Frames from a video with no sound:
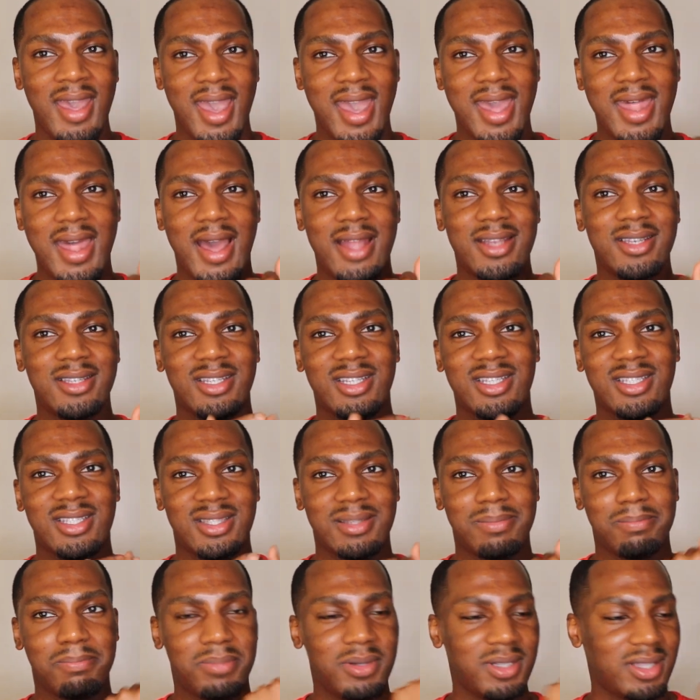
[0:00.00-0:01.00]
and I
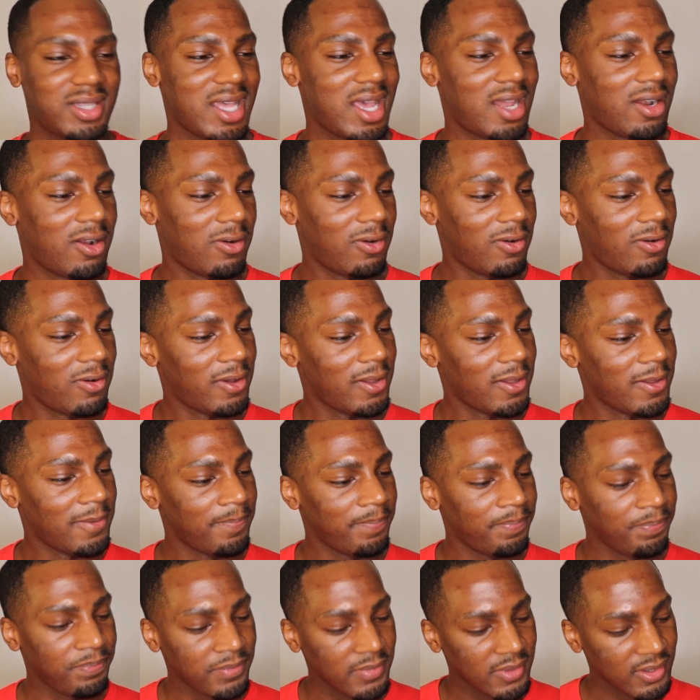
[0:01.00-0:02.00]
just put that on.
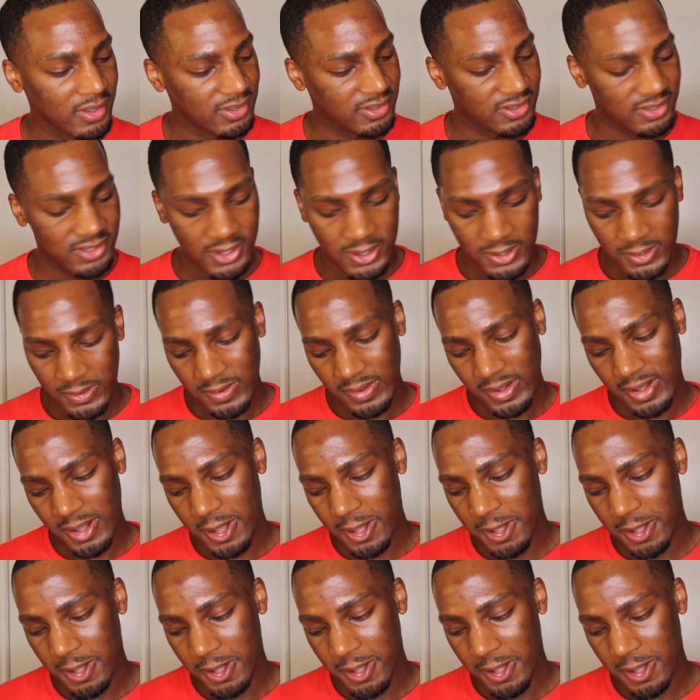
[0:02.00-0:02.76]
So